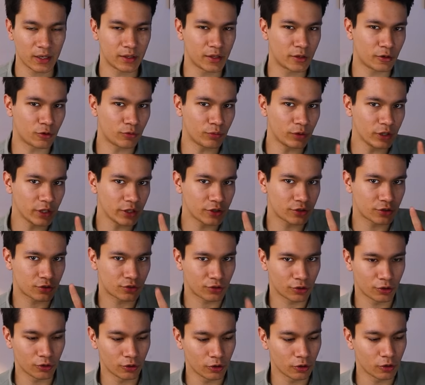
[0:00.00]
And there are really
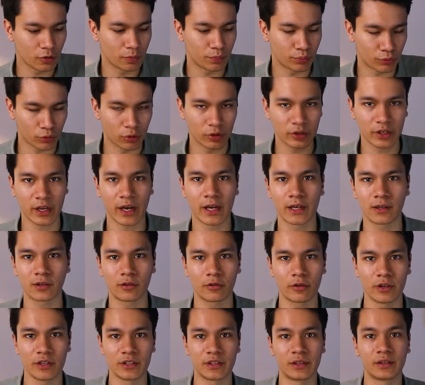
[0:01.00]
2 broad
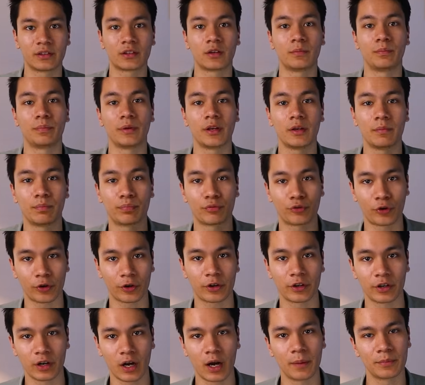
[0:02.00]
categories this can be
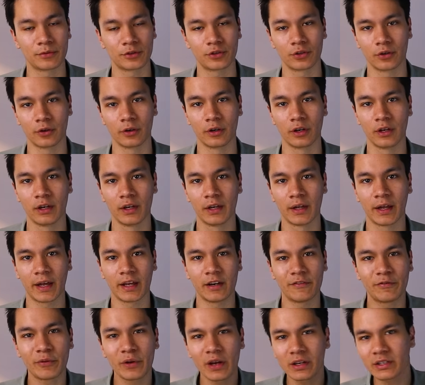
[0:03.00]
broken up to.
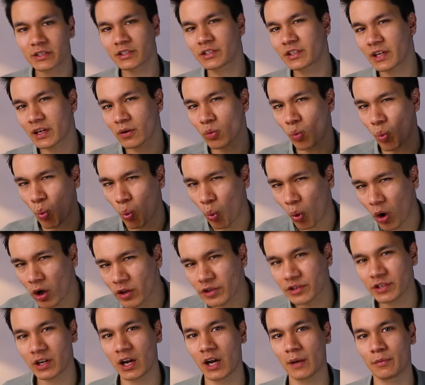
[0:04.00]
And if we understand
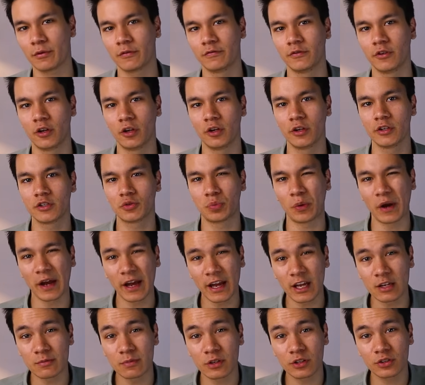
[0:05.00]
what type of knowledge we're
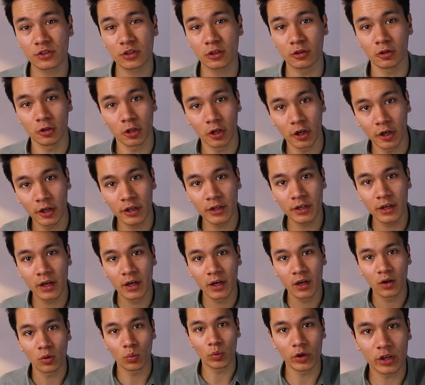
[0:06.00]
aiming to learn,
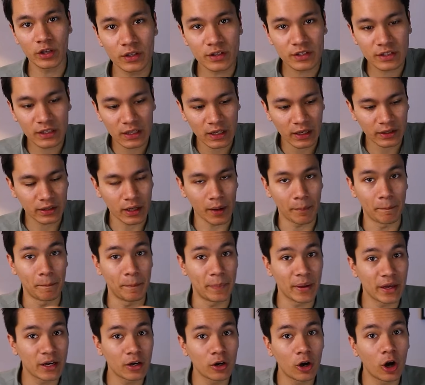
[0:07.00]
we can select a
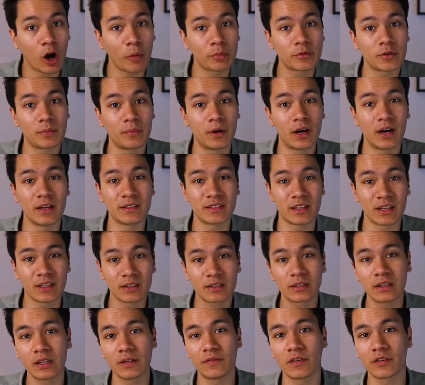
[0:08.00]
better optimized
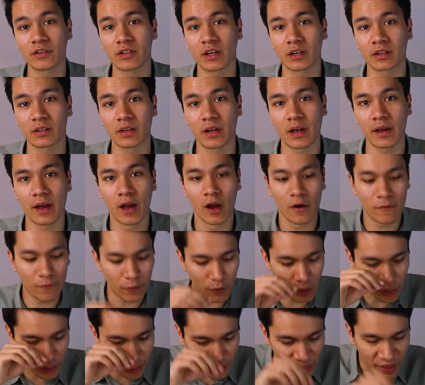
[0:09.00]
interleaving technique
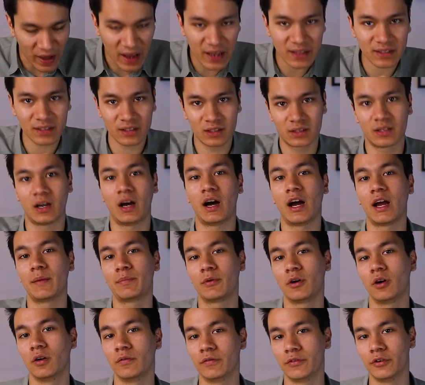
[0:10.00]
for that
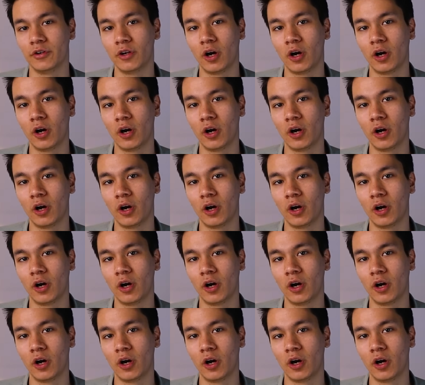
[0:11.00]
type of